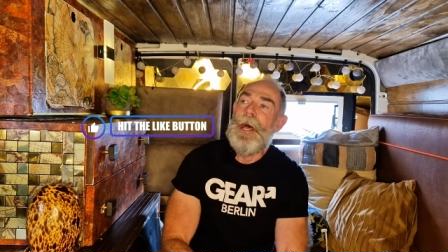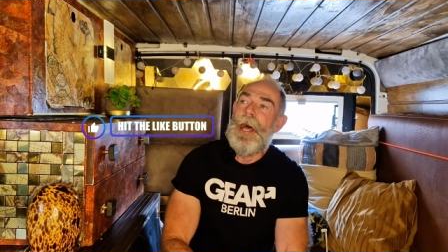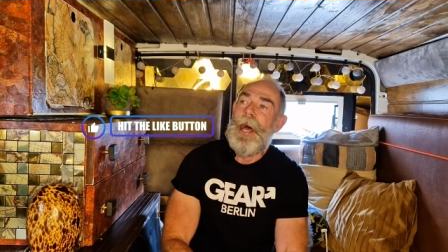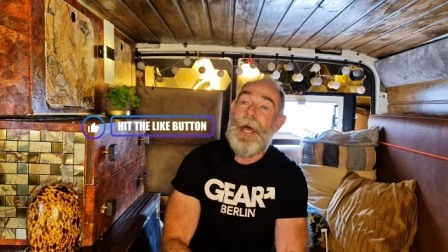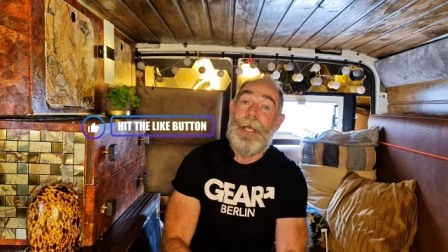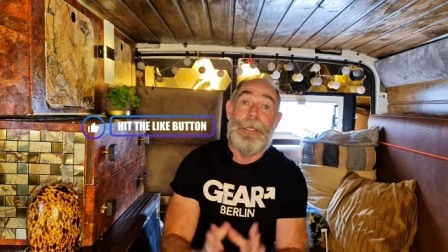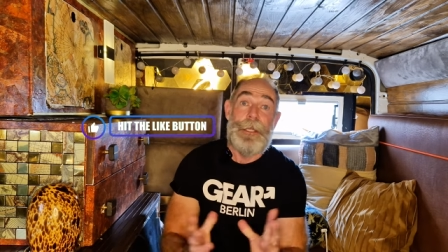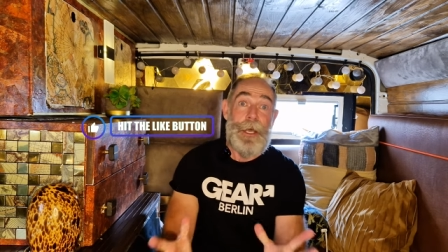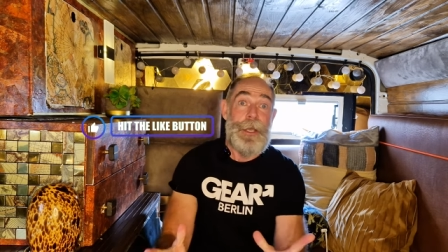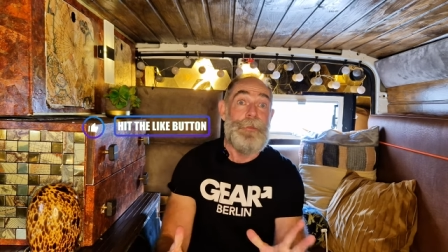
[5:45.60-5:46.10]

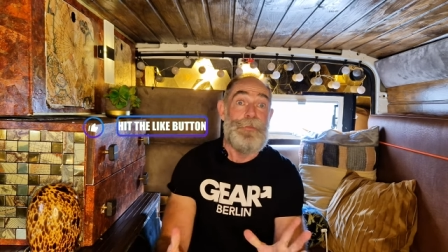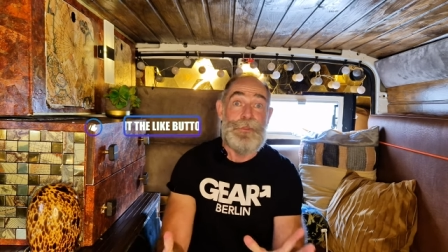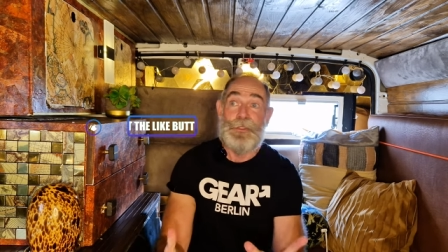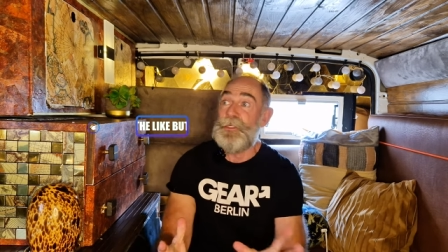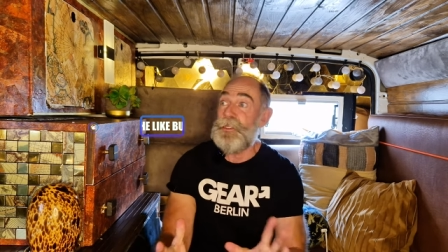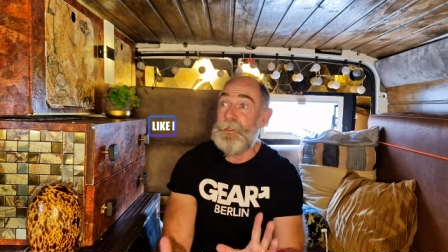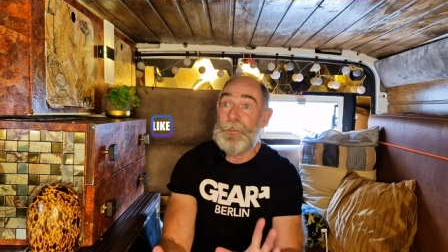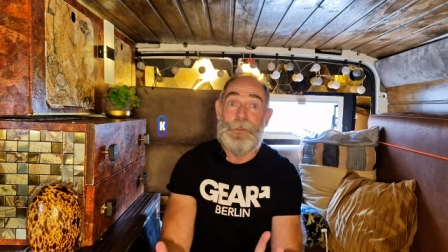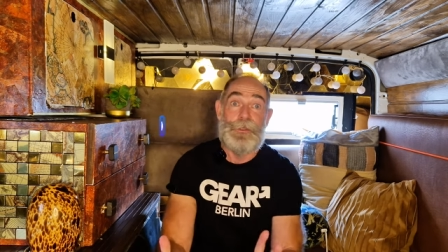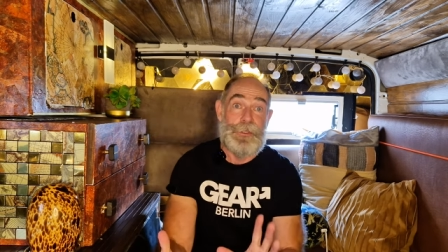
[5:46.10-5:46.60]
And I'm
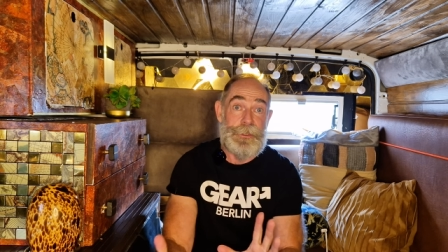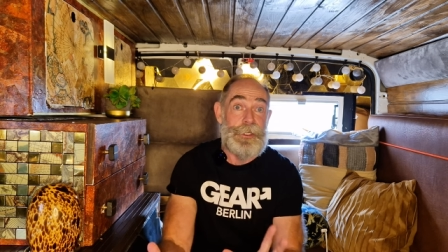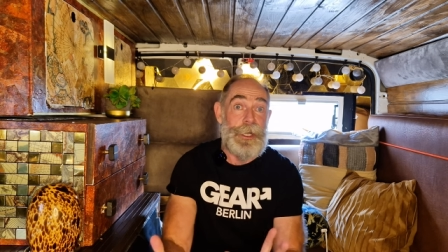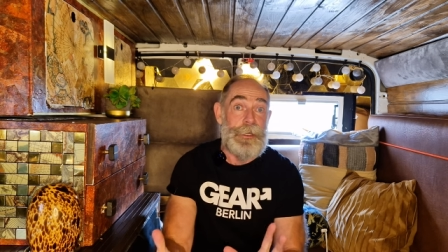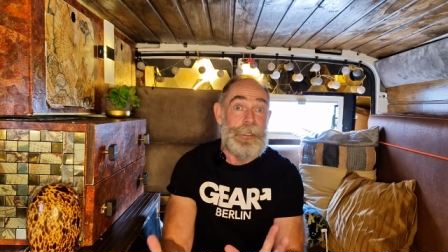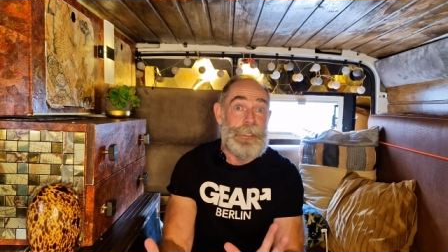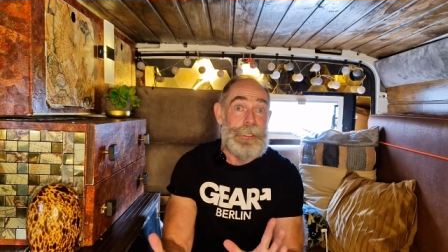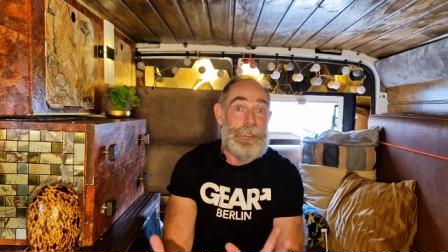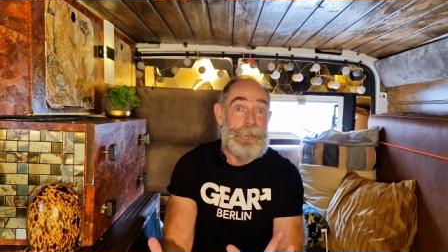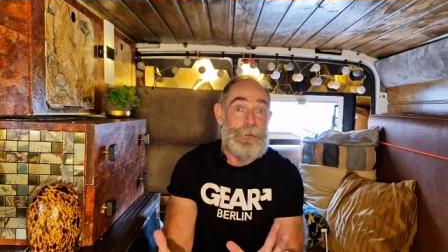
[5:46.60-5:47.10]
still
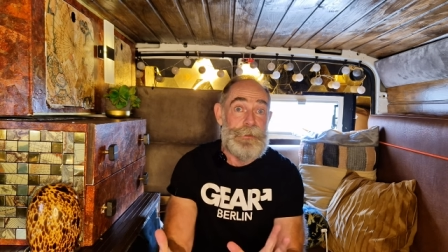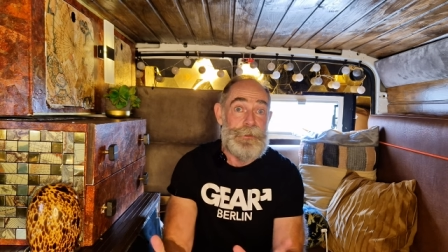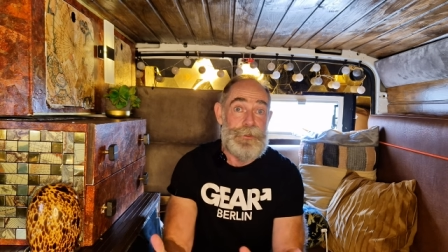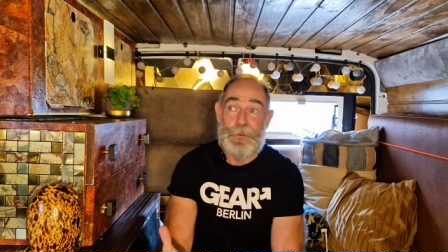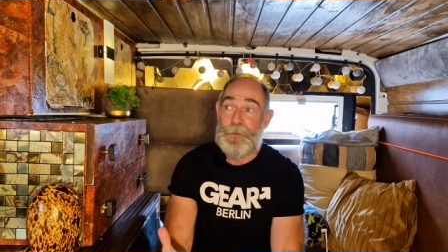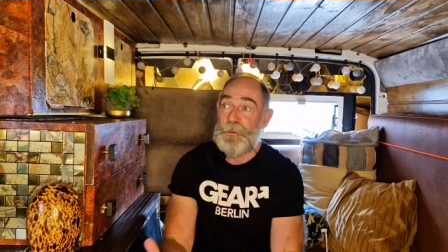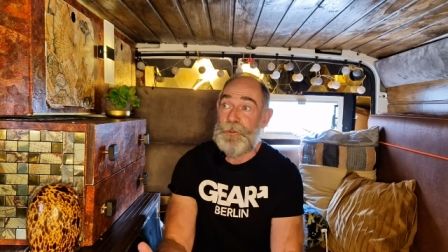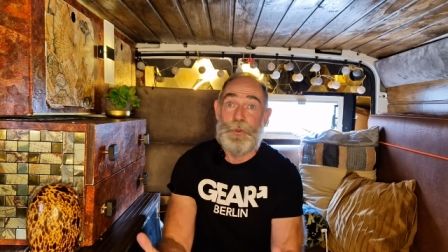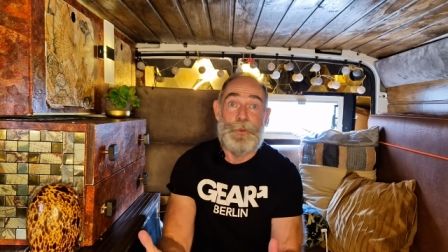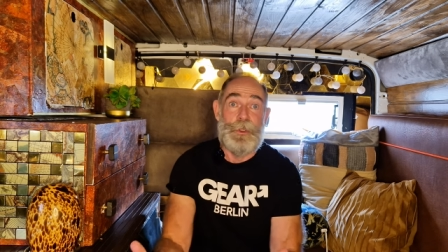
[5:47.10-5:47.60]
stuck in
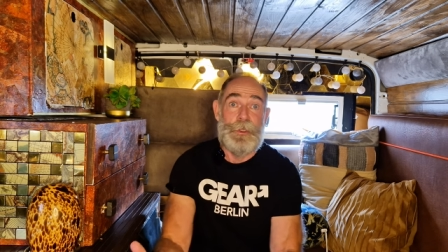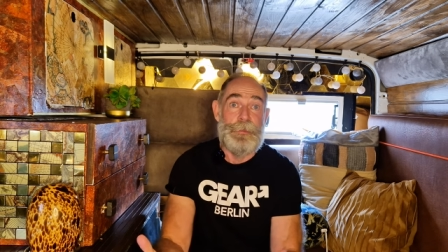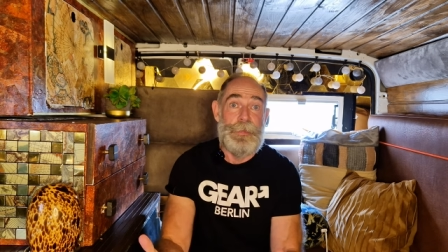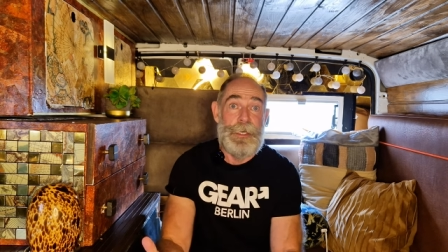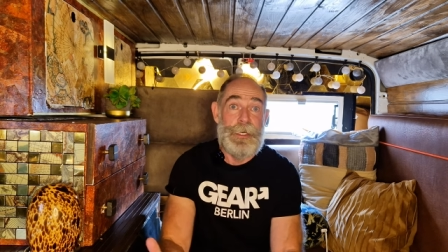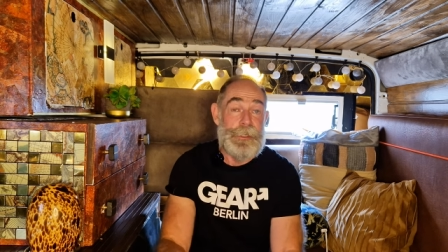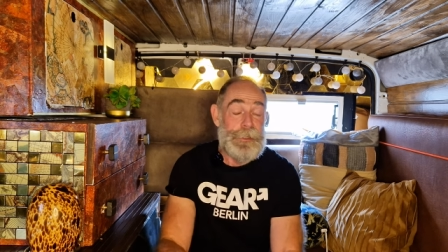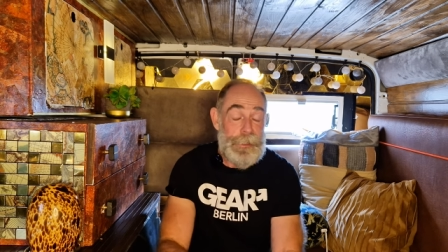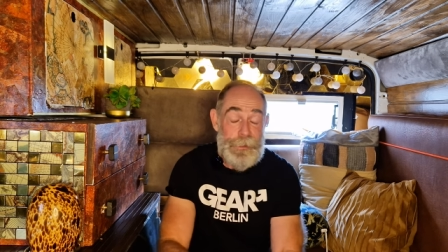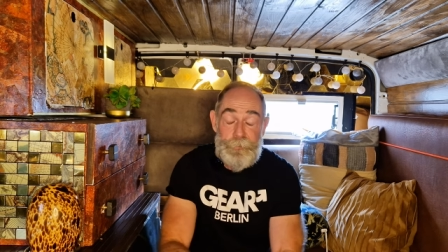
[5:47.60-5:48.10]

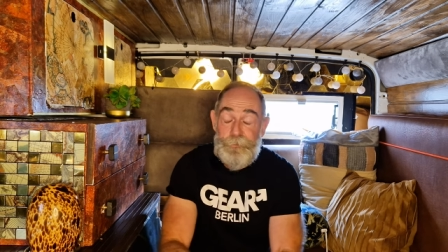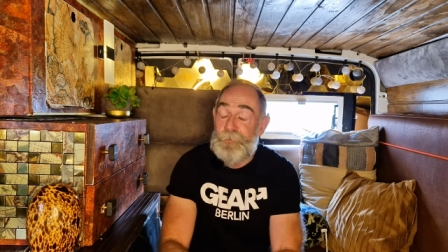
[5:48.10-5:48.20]
Schöneberg.